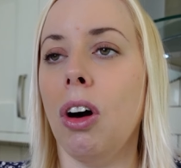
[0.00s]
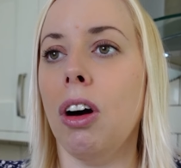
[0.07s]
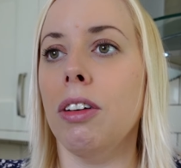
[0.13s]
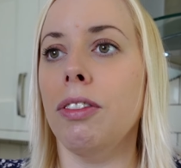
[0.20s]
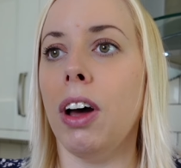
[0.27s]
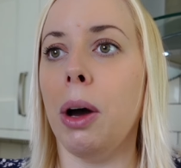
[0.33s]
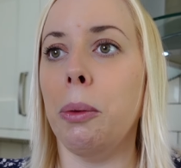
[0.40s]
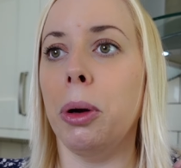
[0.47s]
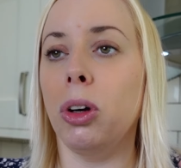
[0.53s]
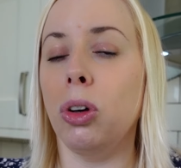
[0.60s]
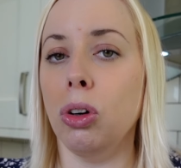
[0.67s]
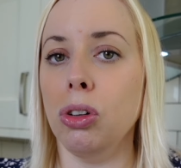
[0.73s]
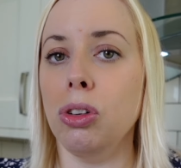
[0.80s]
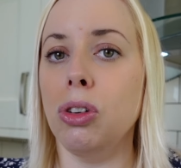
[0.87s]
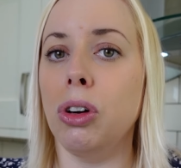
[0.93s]
of our
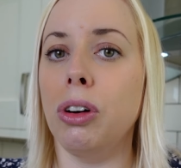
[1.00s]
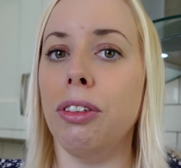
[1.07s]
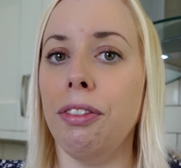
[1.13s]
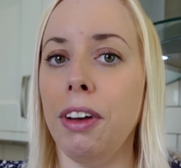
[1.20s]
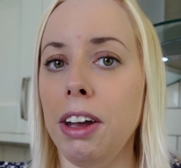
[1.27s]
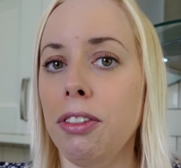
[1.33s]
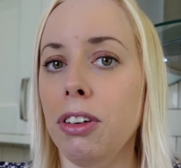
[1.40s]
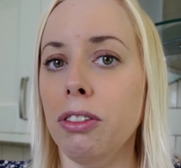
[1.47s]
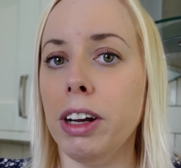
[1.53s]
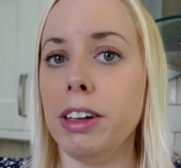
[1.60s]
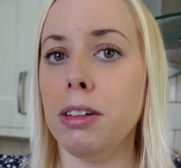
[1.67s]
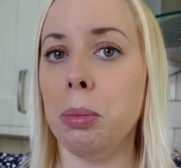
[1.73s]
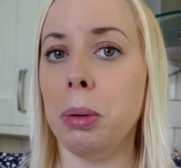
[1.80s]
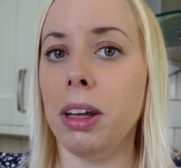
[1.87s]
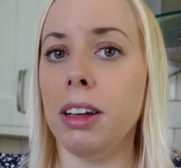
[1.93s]
Gusto favourite
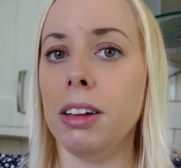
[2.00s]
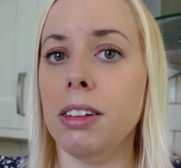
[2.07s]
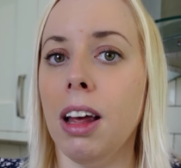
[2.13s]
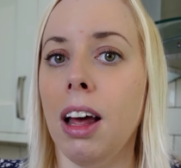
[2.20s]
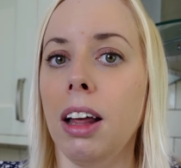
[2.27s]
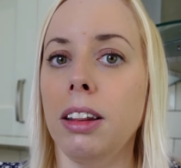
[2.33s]
recipes